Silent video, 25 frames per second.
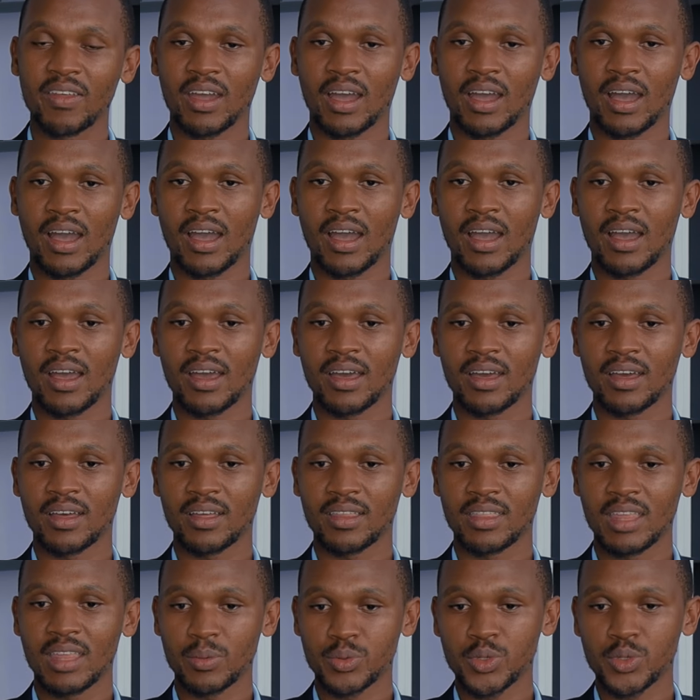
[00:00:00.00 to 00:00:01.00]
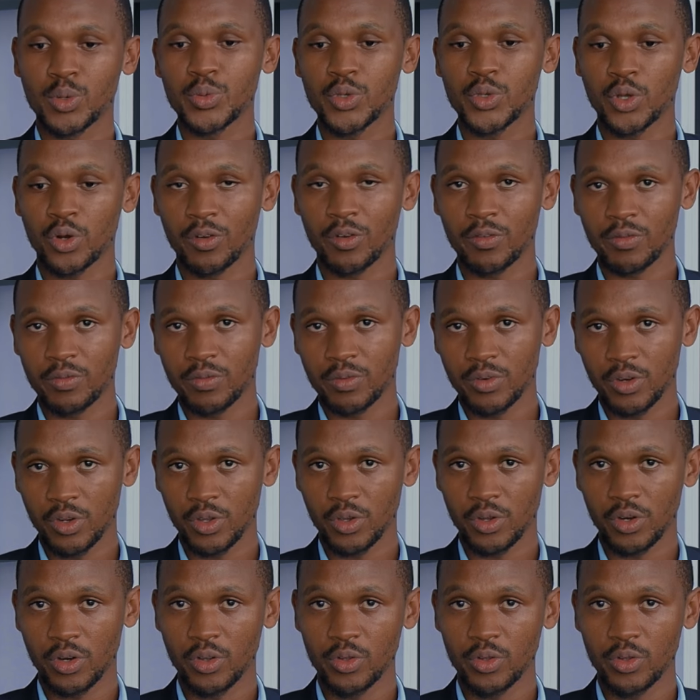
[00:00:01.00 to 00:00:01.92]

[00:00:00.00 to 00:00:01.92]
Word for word: uh, the absorption of nu